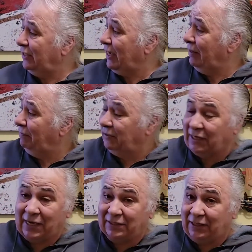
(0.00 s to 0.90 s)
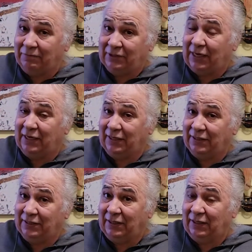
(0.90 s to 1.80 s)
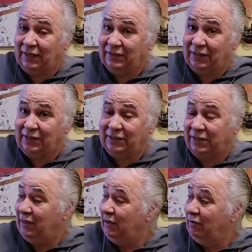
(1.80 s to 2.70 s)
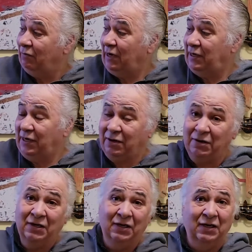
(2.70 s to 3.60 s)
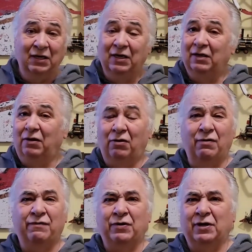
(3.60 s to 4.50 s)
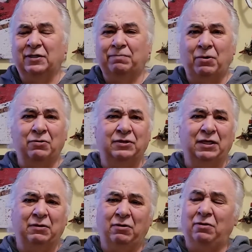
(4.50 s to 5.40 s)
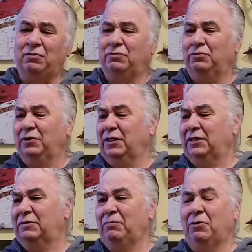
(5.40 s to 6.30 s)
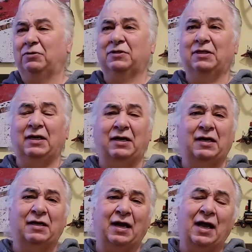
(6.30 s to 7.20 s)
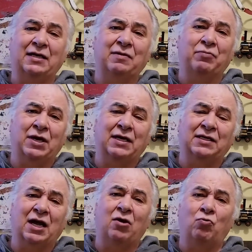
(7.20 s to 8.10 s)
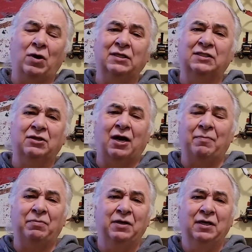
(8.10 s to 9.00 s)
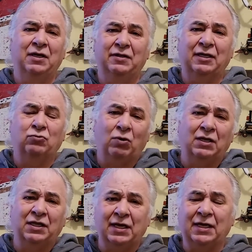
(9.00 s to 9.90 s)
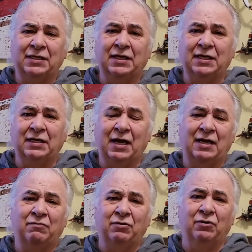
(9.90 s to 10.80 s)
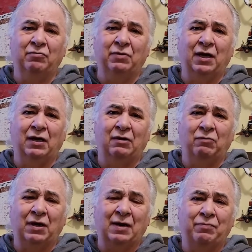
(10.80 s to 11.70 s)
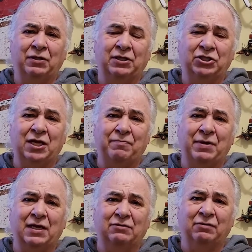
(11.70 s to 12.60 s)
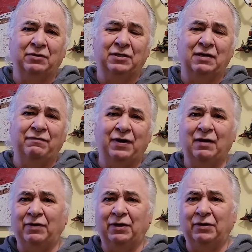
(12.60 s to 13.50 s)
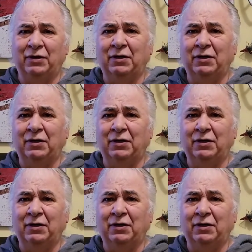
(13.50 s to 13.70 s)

exact same setting as this right here. Overexposing, holy smokes! Like I had to bring it down one stop. That's one thing I did in Lightroom when I put the JPEGs from the D500